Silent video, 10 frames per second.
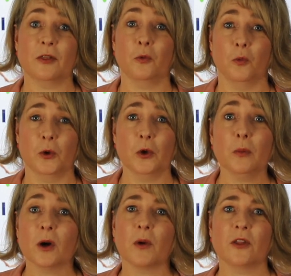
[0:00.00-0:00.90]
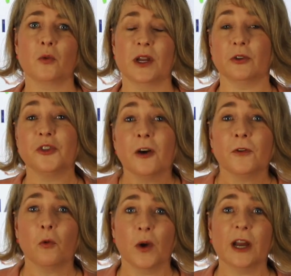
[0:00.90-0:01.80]
the womb or whether we are
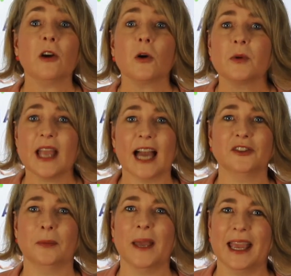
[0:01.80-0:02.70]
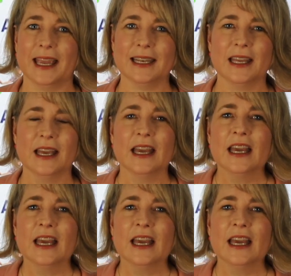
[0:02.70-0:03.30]
self-aware or react to pain?